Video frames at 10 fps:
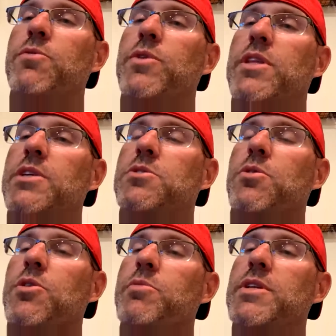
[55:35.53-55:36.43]
these
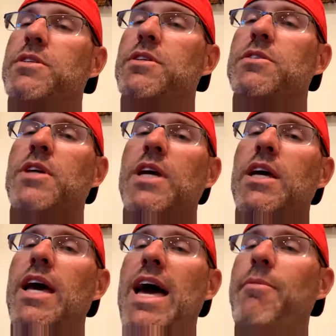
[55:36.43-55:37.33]
tournaments is
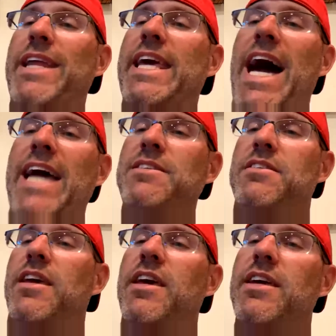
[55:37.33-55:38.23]
how many guys to
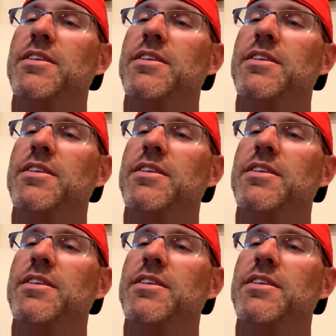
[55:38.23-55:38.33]
hit.